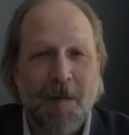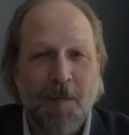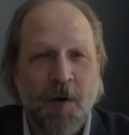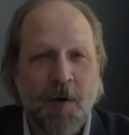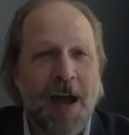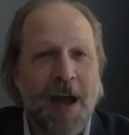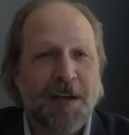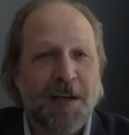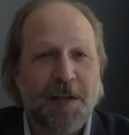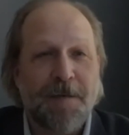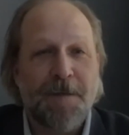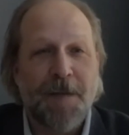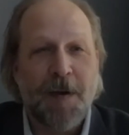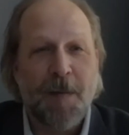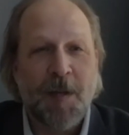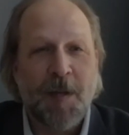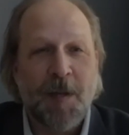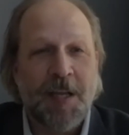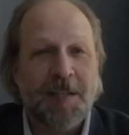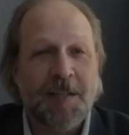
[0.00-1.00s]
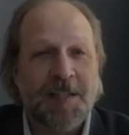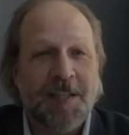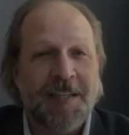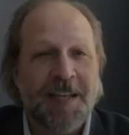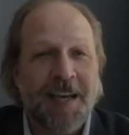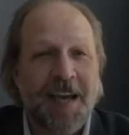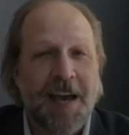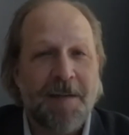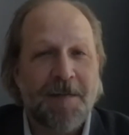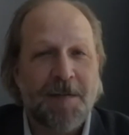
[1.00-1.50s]
We're actually filming this the
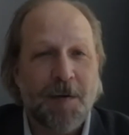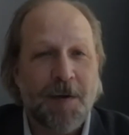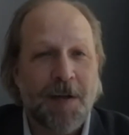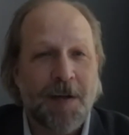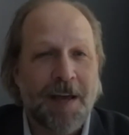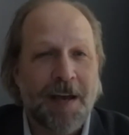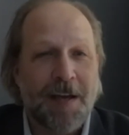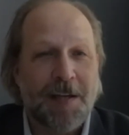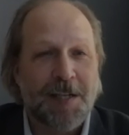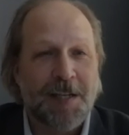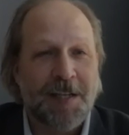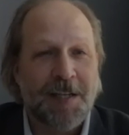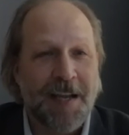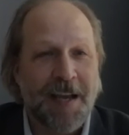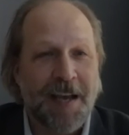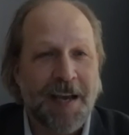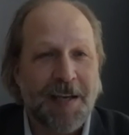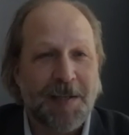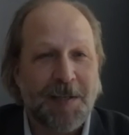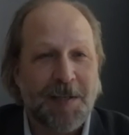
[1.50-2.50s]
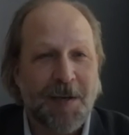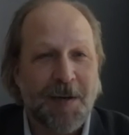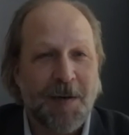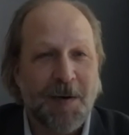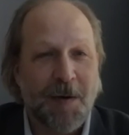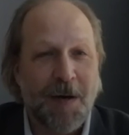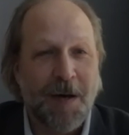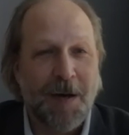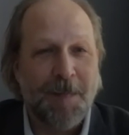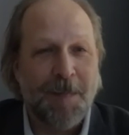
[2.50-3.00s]
day after Election Day,
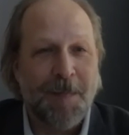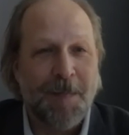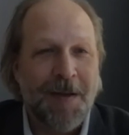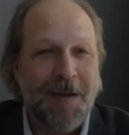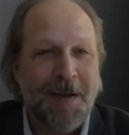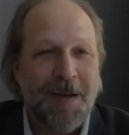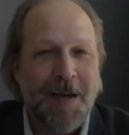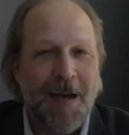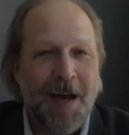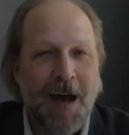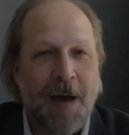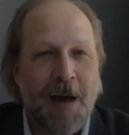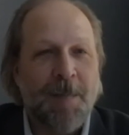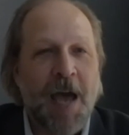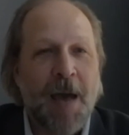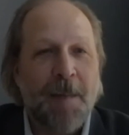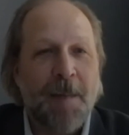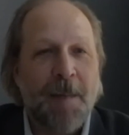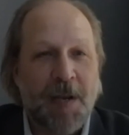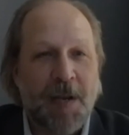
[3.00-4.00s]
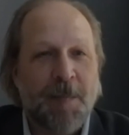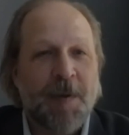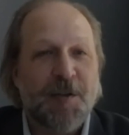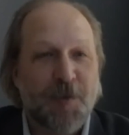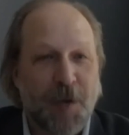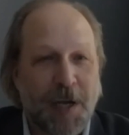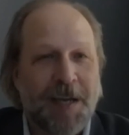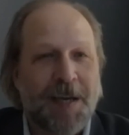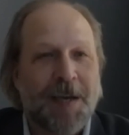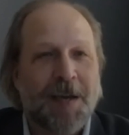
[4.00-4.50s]
so I'm happy to be
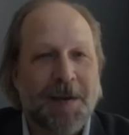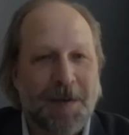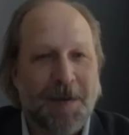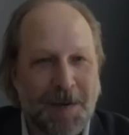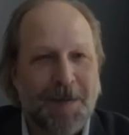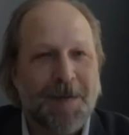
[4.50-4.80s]
drinking.